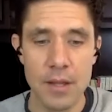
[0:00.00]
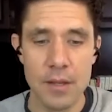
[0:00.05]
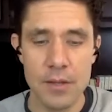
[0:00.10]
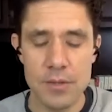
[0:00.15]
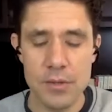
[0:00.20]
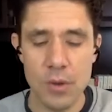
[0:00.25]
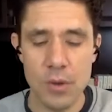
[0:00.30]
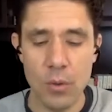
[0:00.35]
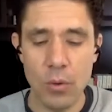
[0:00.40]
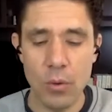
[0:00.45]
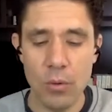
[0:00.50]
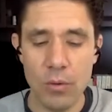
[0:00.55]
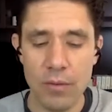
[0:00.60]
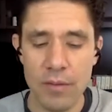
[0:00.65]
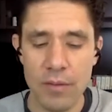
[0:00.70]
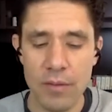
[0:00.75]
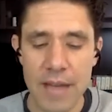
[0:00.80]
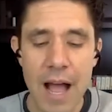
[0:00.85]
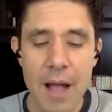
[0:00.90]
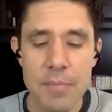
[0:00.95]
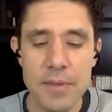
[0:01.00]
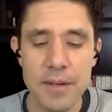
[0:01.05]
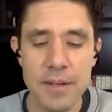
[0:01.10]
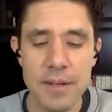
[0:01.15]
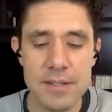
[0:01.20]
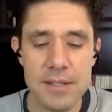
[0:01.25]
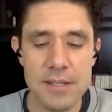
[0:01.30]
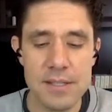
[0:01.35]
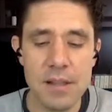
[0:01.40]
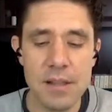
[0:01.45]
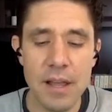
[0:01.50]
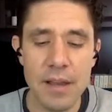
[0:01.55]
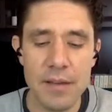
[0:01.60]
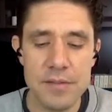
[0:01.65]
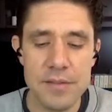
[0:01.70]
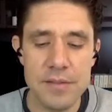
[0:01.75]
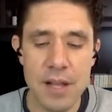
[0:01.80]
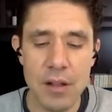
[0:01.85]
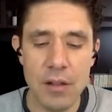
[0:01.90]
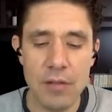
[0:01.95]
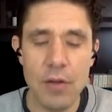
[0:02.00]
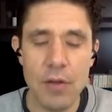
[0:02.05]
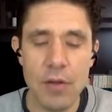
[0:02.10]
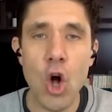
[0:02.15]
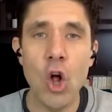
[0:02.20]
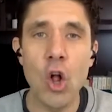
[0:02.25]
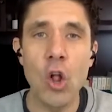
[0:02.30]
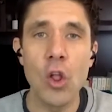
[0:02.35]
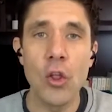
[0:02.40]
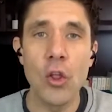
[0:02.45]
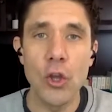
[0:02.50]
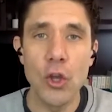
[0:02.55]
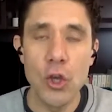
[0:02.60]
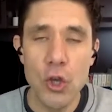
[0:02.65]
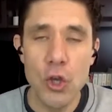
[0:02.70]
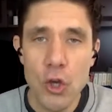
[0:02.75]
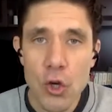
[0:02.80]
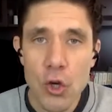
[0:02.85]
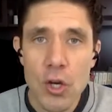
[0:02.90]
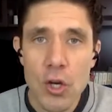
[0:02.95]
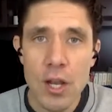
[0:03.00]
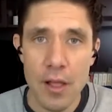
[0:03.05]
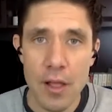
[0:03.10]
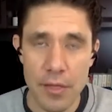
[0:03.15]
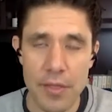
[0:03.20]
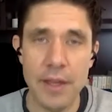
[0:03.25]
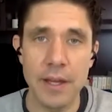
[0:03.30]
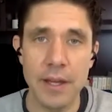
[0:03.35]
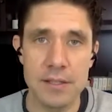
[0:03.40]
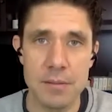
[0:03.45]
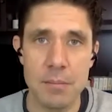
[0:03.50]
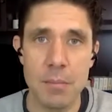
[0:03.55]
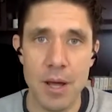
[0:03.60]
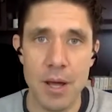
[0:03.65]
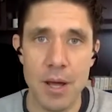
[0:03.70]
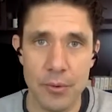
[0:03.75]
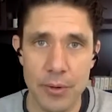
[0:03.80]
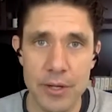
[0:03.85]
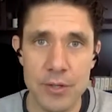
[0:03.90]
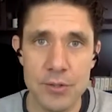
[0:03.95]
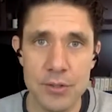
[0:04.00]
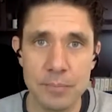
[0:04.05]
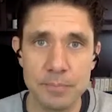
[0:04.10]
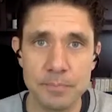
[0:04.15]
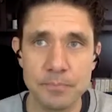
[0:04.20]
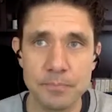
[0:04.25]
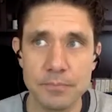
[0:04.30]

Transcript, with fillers: So what we've adopted is this lifestyle of all good things in moderation,